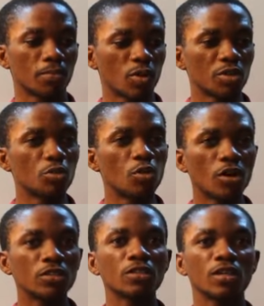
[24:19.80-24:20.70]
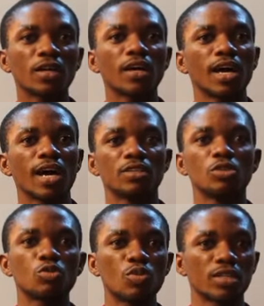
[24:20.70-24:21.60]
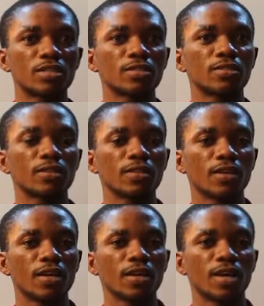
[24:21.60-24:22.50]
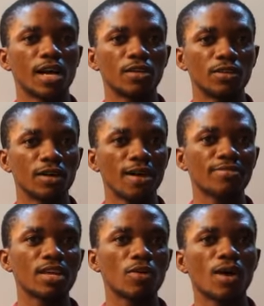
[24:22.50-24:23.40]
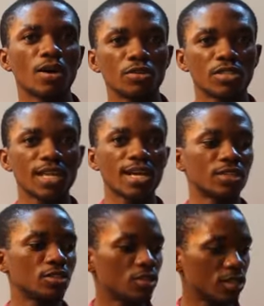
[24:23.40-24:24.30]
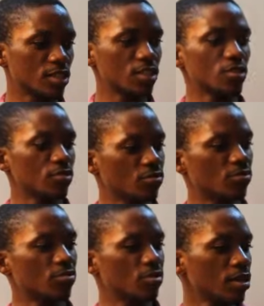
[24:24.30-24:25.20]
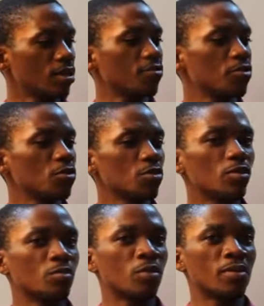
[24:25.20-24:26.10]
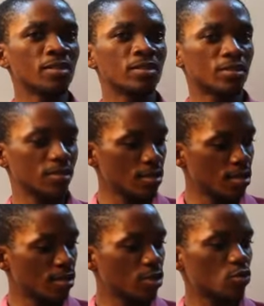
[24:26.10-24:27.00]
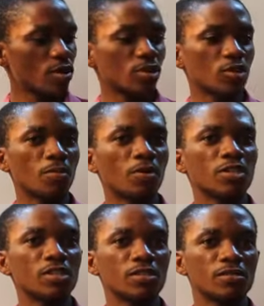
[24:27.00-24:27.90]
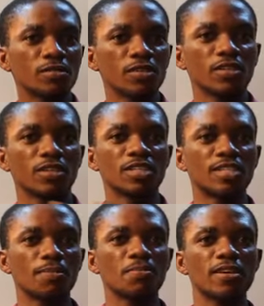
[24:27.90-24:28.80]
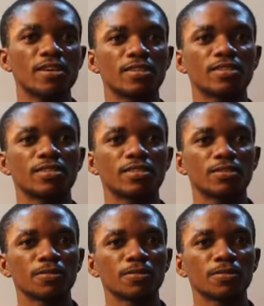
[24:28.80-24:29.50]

when you run and you sweat, and after a while you stand, you see in a few moments the sweat on your body disappears.